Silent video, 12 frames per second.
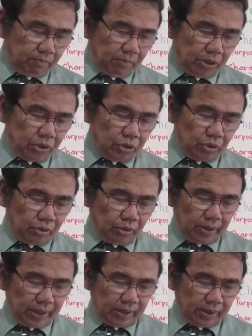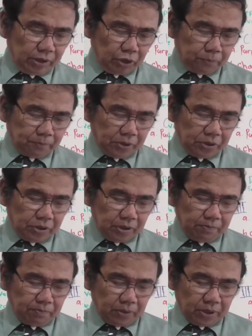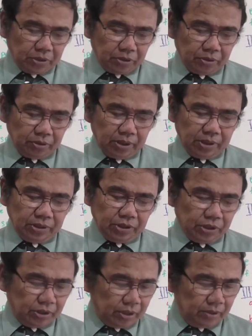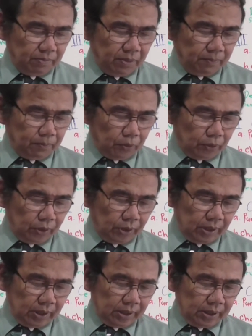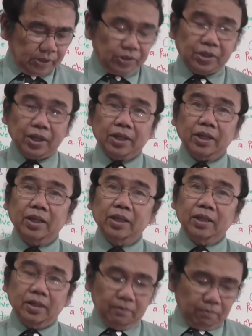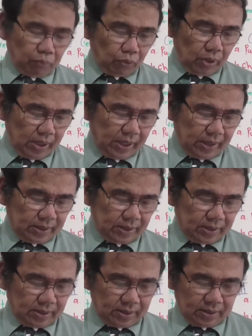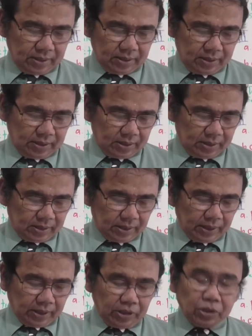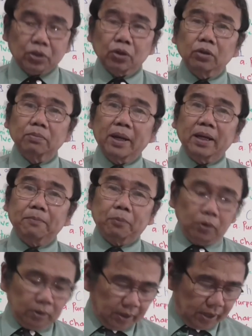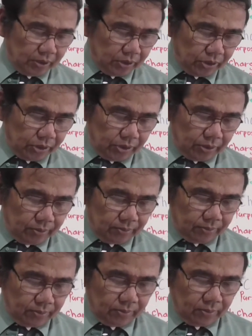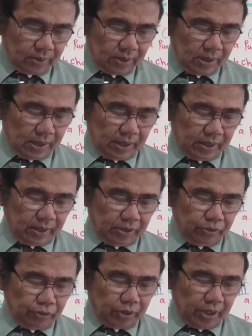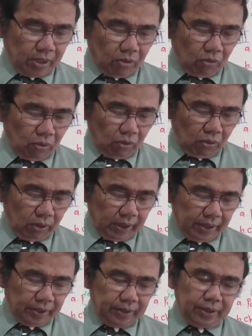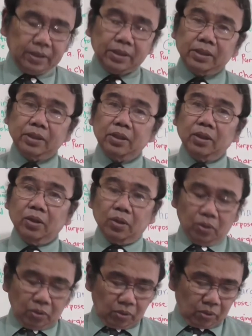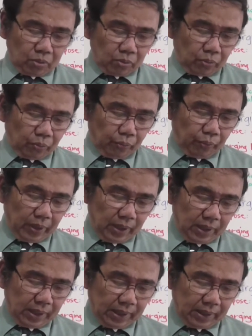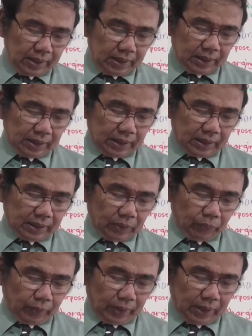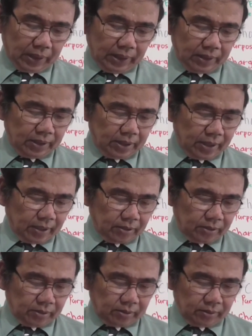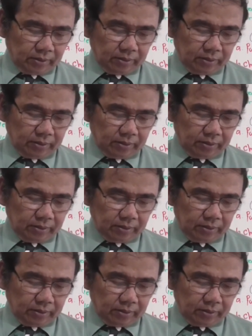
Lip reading: Be sure there is sufficient pressure in system before checking for leaks. Install manifold gauges, and then you check all areas with leak detector.